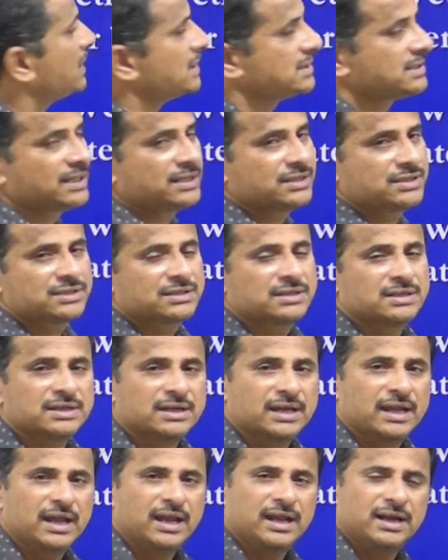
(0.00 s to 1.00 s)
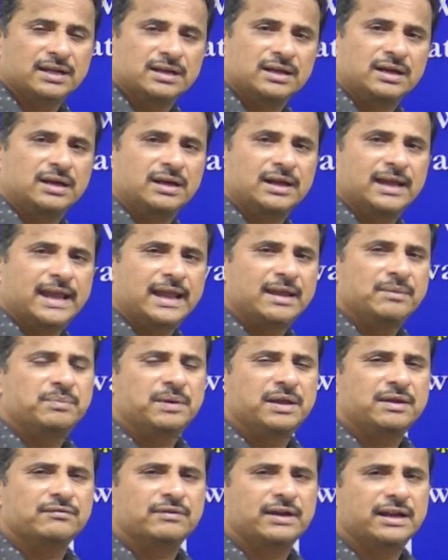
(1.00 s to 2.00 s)
present in AP
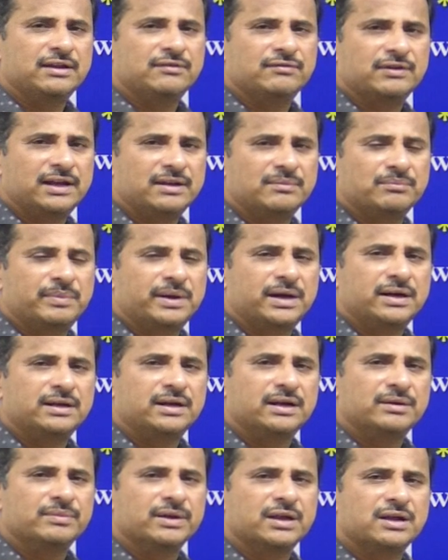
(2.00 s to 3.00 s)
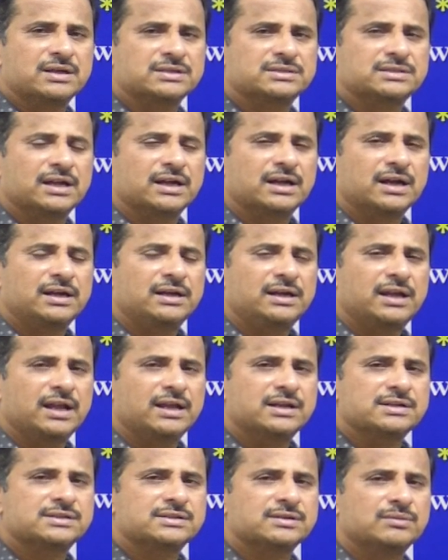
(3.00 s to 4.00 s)
very important because they
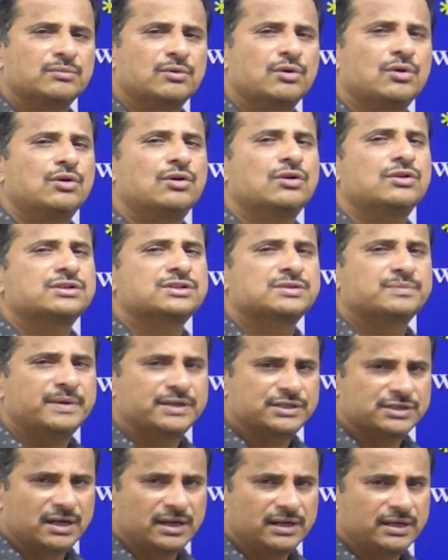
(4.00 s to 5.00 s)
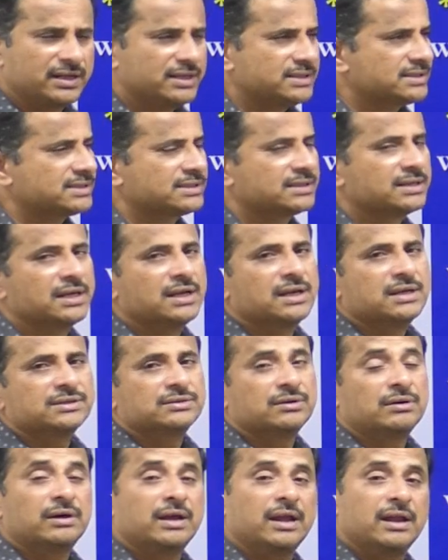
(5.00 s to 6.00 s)
contains more specialties.
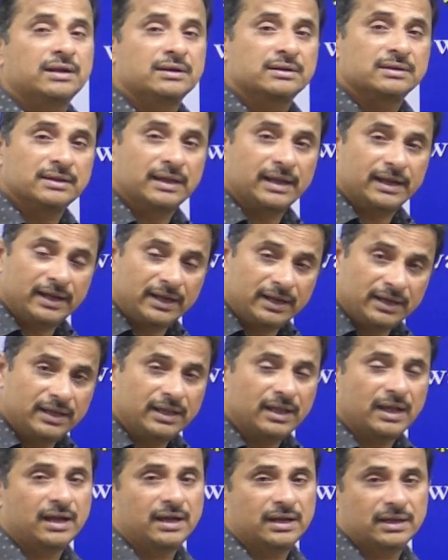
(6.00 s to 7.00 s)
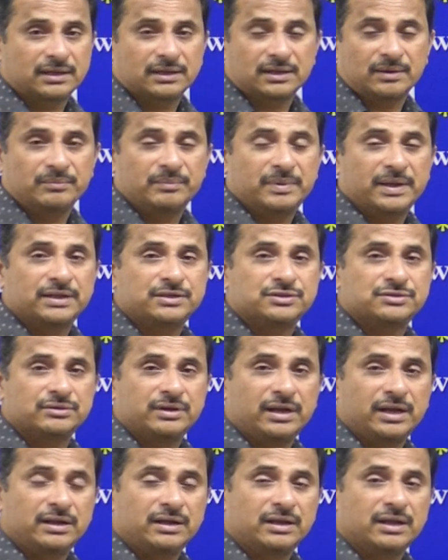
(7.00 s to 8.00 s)
So in India compared
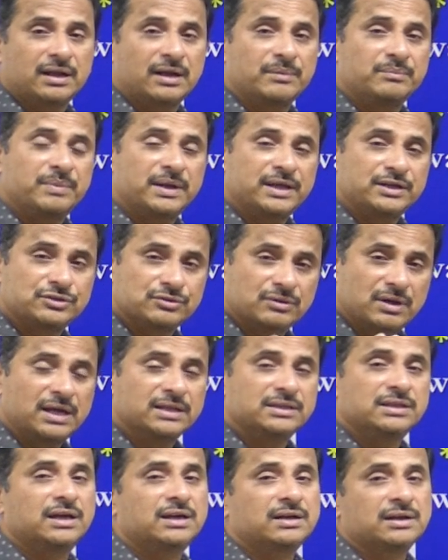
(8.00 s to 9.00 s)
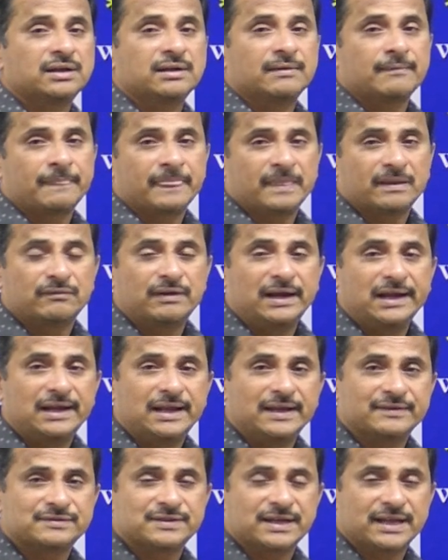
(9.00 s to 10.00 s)
to other
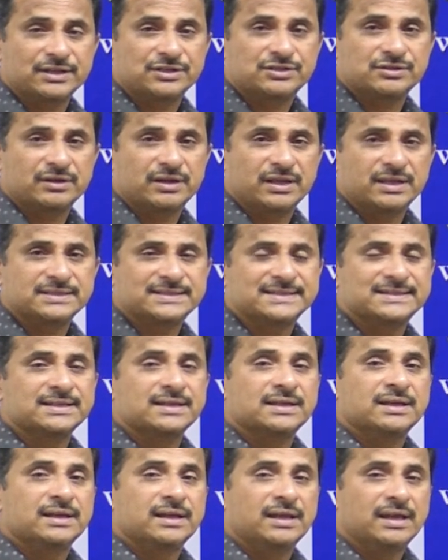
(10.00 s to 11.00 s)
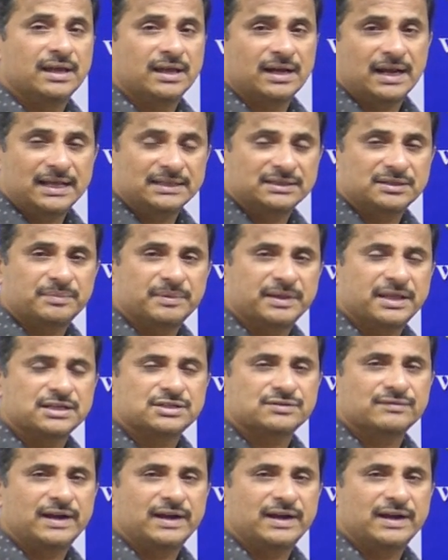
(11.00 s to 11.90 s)
wildlife sanctuaries, here Andhra Pradesh